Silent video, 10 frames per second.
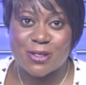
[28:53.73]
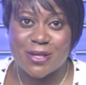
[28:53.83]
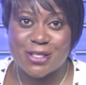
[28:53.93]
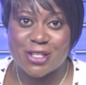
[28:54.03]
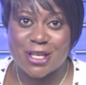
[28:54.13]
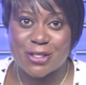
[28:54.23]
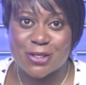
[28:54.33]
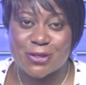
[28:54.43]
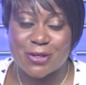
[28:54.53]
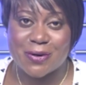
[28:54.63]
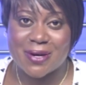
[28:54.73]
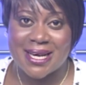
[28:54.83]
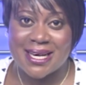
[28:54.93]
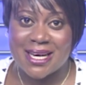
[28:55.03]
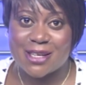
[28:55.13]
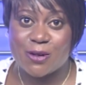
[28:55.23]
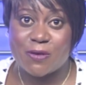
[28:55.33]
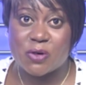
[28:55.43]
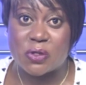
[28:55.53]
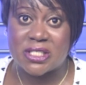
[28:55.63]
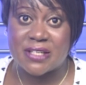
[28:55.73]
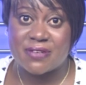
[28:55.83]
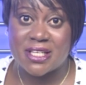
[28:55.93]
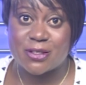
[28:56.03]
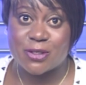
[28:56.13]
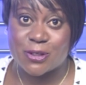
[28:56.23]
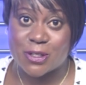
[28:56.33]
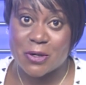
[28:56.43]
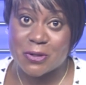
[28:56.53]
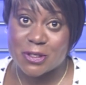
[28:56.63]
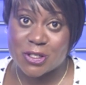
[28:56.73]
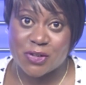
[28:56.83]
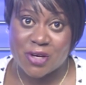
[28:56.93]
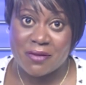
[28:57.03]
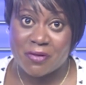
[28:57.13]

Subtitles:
to educationtalk@loveworldtv.co.uk.